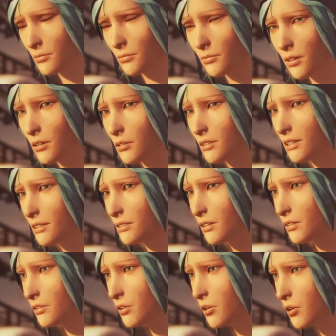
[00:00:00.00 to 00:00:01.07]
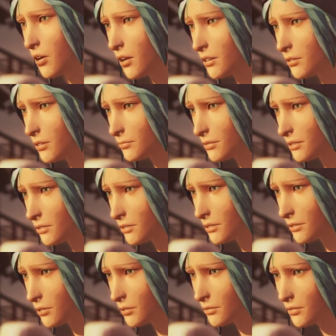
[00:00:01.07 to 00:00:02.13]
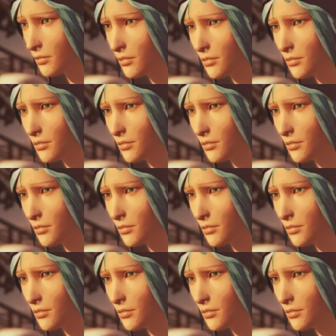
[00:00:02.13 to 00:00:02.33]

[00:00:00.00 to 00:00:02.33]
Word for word: Everybody in this town knows everybody's secrets.